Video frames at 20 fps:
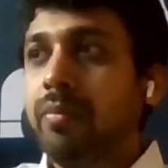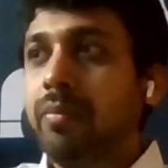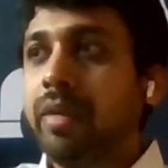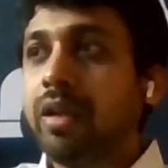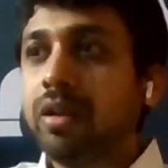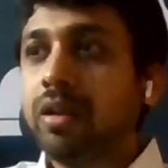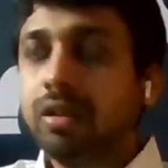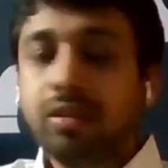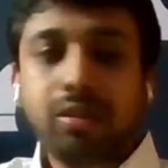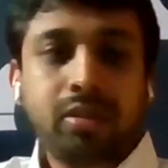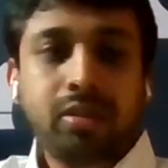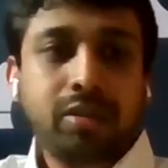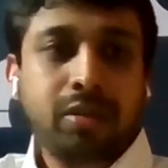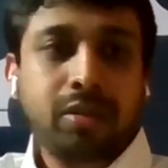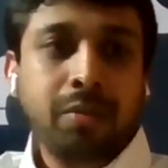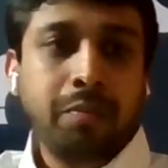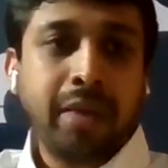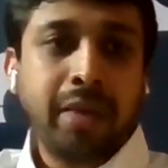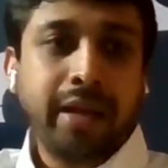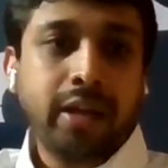because
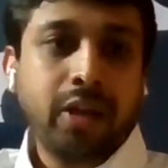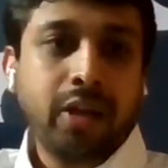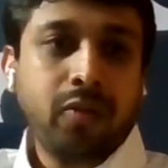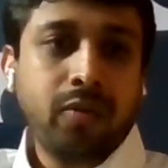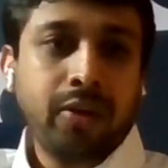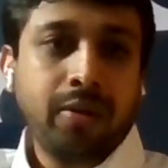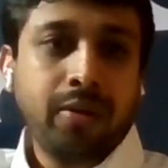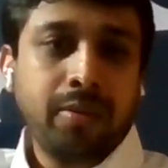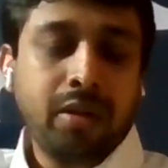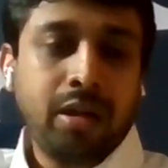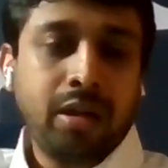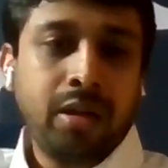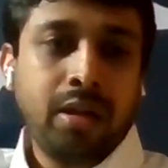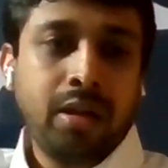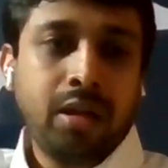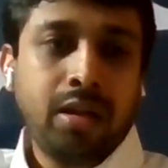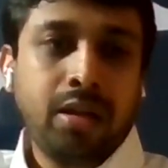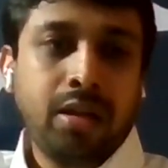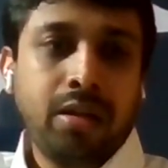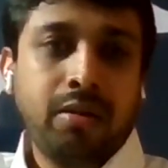migrant
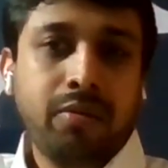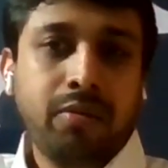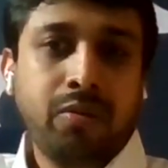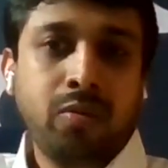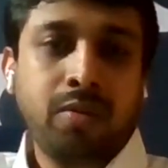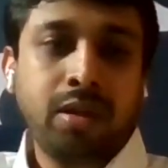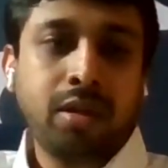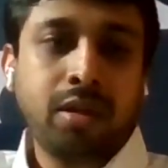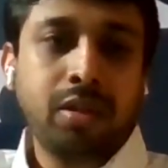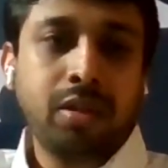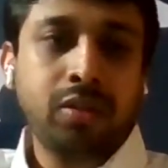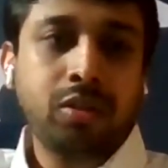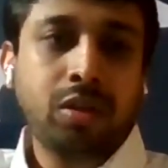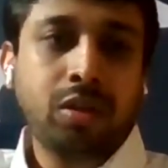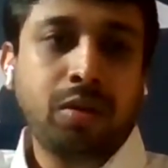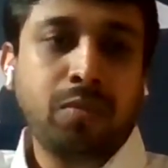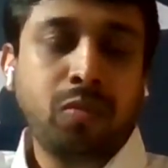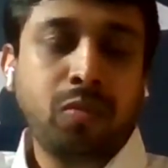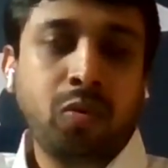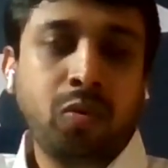workers
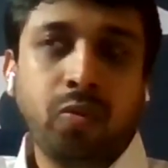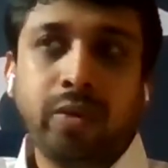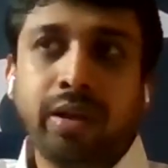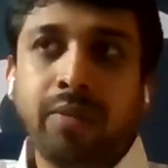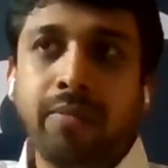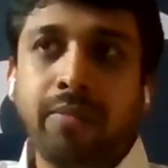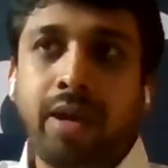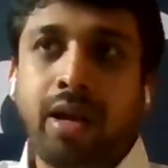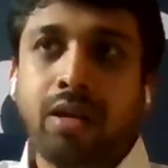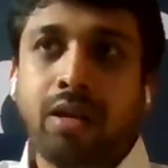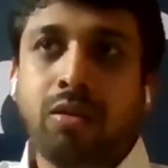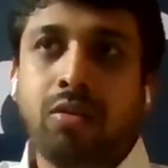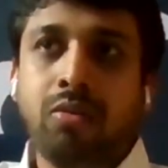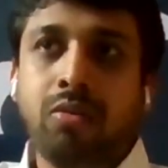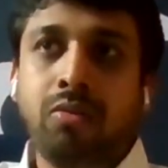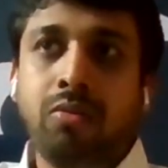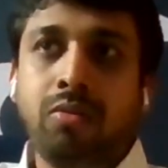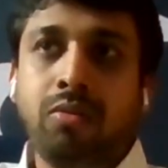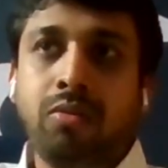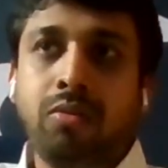are moving back
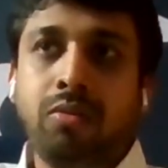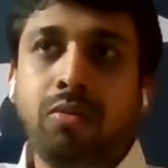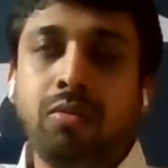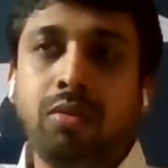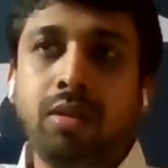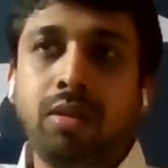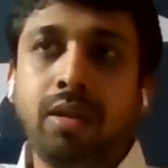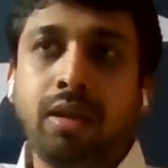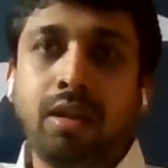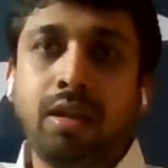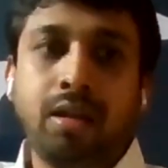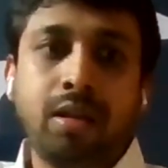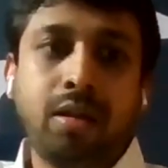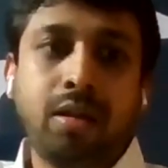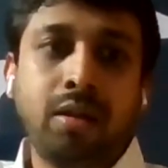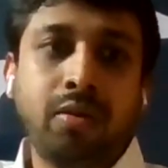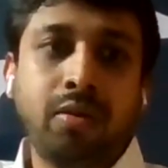to their